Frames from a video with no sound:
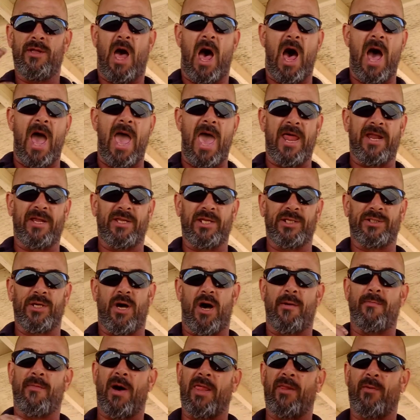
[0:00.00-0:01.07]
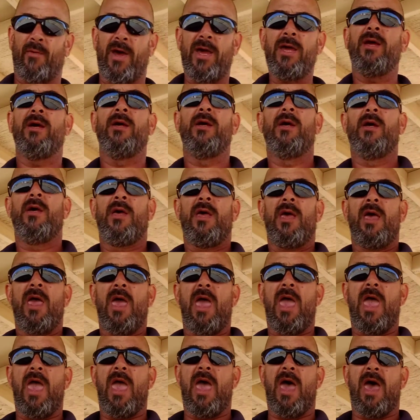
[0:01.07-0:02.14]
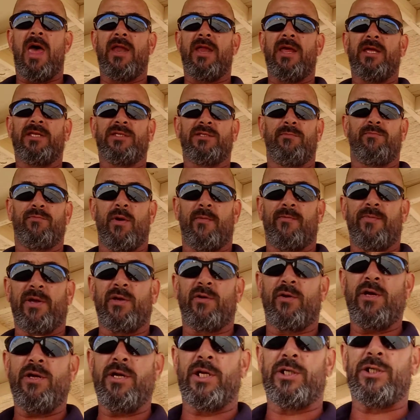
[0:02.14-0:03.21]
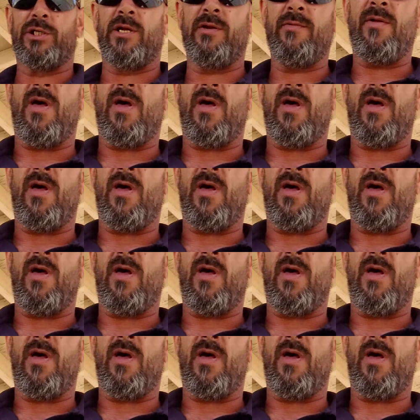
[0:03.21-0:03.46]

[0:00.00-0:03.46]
I added this on, by the way. And it's in perfect condition.